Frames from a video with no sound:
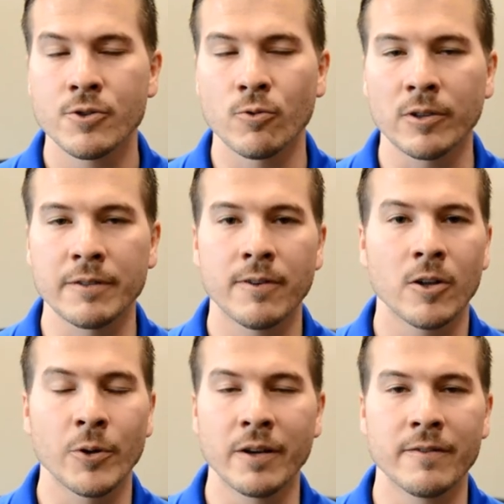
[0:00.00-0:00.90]
shortly
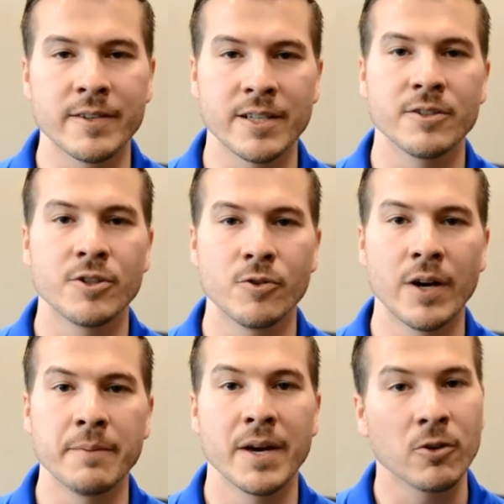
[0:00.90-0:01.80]
following a visit to
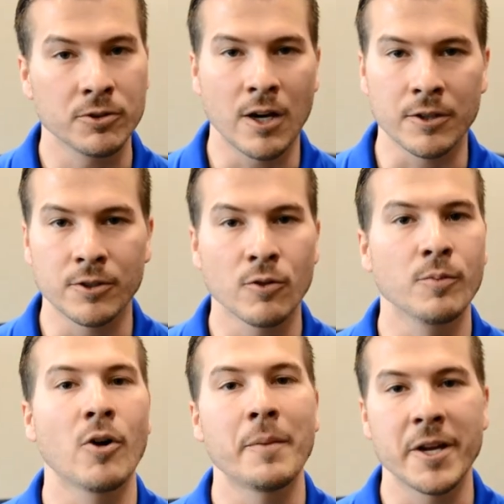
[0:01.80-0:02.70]
a medical doctor or
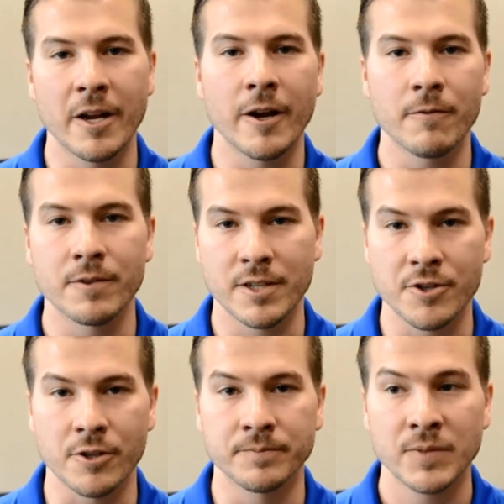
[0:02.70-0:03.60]
primary care physician.